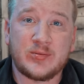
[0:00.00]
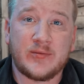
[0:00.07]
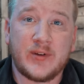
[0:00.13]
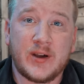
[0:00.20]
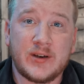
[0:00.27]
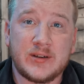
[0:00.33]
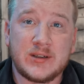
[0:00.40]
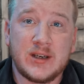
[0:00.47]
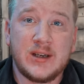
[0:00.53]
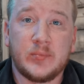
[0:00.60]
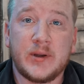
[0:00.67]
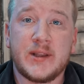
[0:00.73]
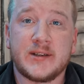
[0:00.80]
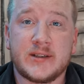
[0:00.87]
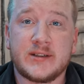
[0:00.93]
providers,
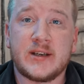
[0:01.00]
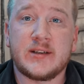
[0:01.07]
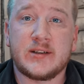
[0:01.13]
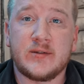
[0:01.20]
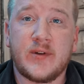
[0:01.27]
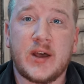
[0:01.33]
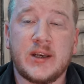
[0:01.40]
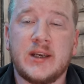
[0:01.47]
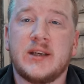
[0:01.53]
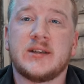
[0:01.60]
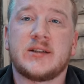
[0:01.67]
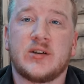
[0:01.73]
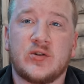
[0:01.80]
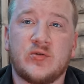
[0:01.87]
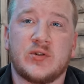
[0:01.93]
but there's a sense of
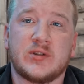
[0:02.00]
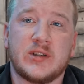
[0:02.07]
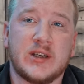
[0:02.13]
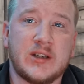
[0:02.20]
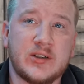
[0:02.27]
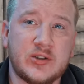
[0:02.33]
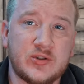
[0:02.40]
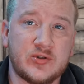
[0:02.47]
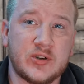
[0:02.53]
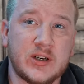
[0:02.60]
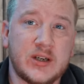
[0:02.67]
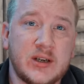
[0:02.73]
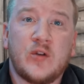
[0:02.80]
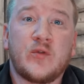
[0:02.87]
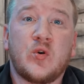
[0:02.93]
unease across the
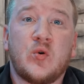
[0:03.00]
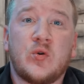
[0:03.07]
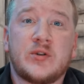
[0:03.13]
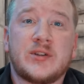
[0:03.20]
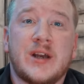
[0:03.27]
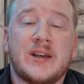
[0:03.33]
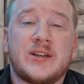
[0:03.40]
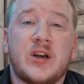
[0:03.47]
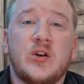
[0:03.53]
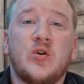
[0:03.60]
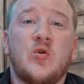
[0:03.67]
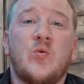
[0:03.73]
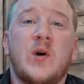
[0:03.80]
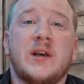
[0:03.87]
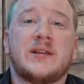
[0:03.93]
industry. Of course, as I
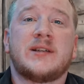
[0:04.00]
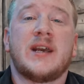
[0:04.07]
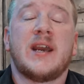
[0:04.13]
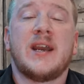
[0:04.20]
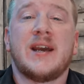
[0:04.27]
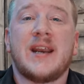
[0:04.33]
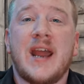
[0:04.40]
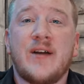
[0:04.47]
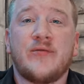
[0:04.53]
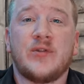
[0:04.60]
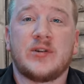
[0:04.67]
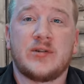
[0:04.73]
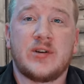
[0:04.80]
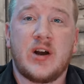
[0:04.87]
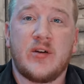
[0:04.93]
always say in
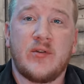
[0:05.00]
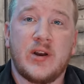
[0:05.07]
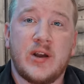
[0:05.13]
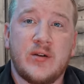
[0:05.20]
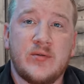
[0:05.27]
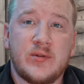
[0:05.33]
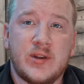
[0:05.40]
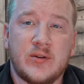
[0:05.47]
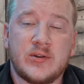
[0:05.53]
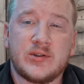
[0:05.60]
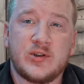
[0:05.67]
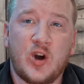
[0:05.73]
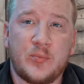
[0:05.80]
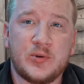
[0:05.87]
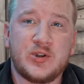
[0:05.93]
every scenario, there
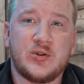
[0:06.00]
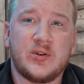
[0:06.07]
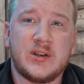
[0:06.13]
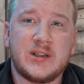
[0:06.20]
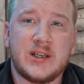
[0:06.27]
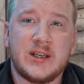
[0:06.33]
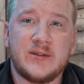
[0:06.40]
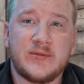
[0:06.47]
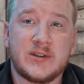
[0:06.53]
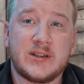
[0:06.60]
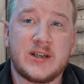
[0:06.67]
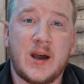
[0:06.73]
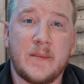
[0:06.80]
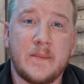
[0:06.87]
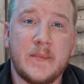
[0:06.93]
is an opportunity for
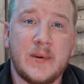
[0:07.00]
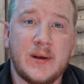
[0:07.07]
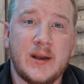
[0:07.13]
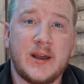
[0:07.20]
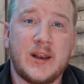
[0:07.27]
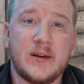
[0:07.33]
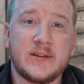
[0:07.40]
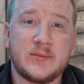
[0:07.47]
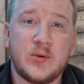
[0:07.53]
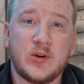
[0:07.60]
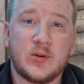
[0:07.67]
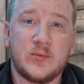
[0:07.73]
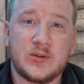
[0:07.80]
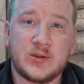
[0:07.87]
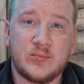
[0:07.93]
some, and I've
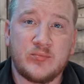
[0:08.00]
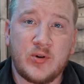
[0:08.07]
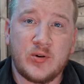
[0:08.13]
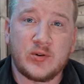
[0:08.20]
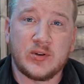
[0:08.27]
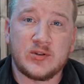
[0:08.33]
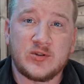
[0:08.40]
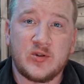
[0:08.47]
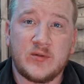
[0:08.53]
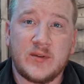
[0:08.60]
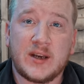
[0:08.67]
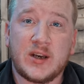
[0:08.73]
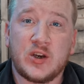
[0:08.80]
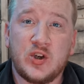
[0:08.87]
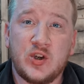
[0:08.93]
spoken with some brokers who have
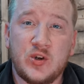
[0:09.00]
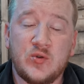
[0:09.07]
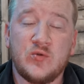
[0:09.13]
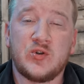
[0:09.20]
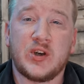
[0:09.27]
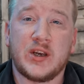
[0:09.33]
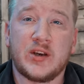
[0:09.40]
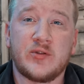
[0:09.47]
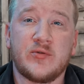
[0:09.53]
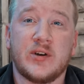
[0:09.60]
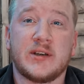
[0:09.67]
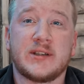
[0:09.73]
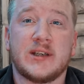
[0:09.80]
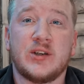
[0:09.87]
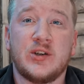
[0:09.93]
had a huge
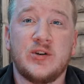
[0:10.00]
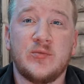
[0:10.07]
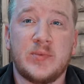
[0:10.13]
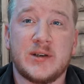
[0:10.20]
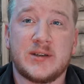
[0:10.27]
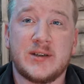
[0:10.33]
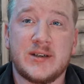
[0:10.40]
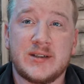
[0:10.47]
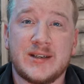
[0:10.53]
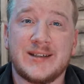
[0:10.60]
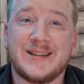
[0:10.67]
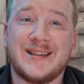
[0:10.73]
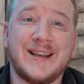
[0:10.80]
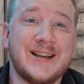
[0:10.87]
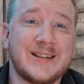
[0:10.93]
increase in new business
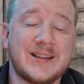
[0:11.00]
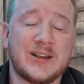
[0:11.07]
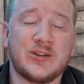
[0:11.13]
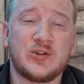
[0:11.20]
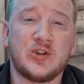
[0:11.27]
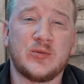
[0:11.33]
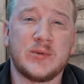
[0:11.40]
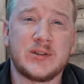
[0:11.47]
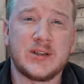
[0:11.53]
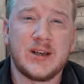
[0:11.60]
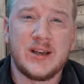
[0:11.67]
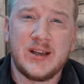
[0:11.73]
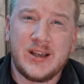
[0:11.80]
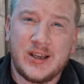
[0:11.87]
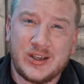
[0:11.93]
as dealers and consumers
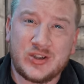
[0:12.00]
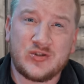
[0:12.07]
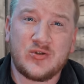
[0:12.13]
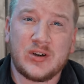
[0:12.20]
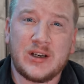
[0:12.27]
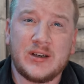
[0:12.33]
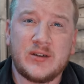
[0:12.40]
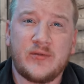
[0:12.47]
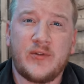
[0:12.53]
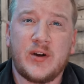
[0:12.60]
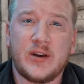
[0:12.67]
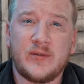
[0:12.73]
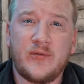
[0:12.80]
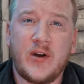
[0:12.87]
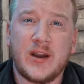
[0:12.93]
are struggling to
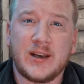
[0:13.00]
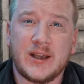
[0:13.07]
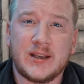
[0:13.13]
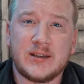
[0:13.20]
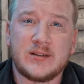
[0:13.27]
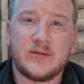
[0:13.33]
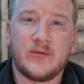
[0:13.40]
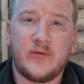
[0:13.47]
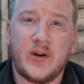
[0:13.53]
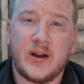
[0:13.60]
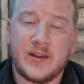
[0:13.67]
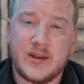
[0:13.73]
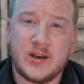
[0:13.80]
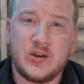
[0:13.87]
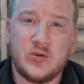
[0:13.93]
find finance
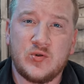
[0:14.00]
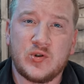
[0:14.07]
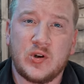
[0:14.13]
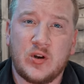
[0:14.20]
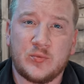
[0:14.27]
via their usual